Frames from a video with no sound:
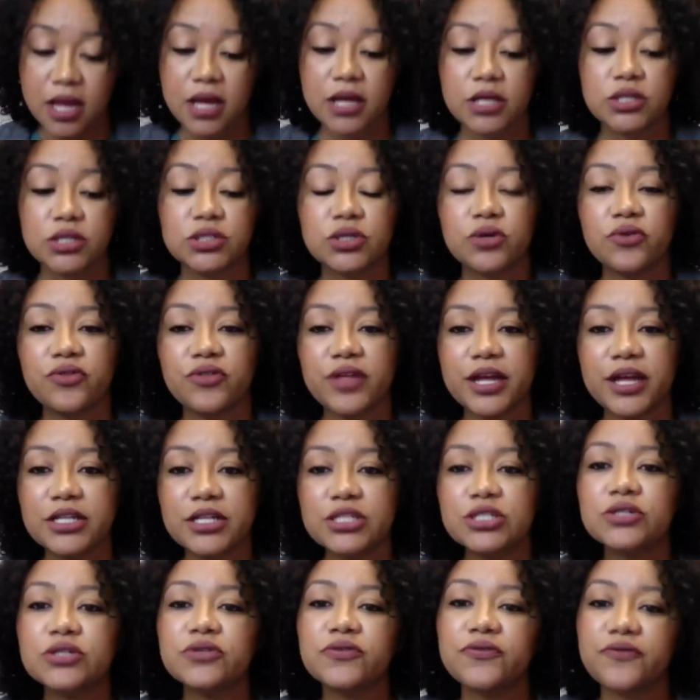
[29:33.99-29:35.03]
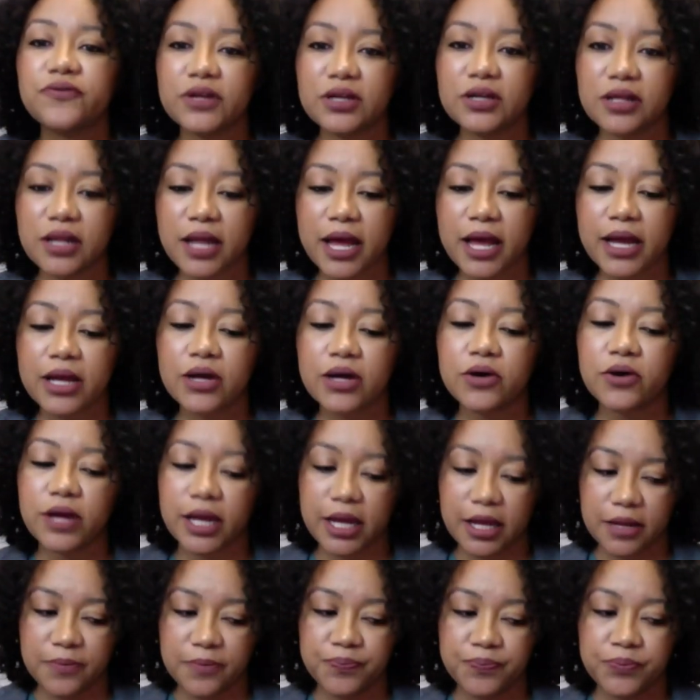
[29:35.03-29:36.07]
So then she'll feel like,
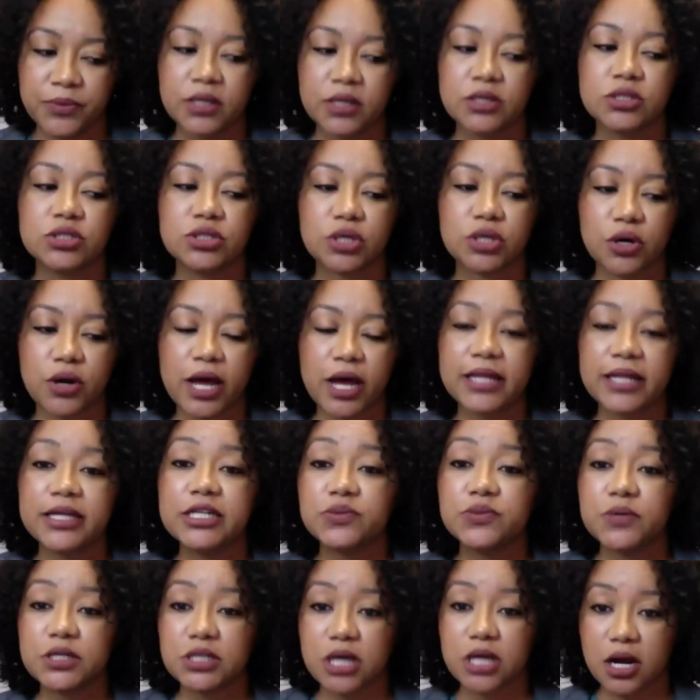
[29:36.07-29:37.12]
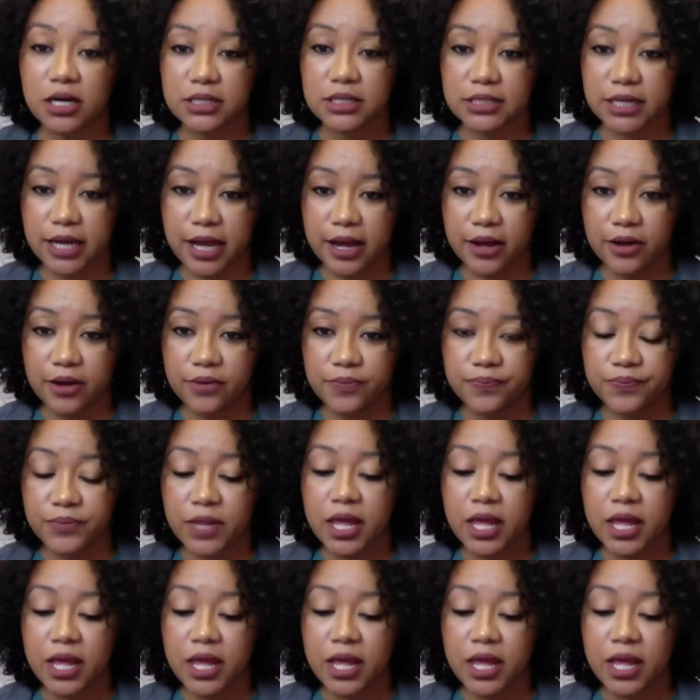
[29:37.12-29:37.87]
okay, so at least we talked it out.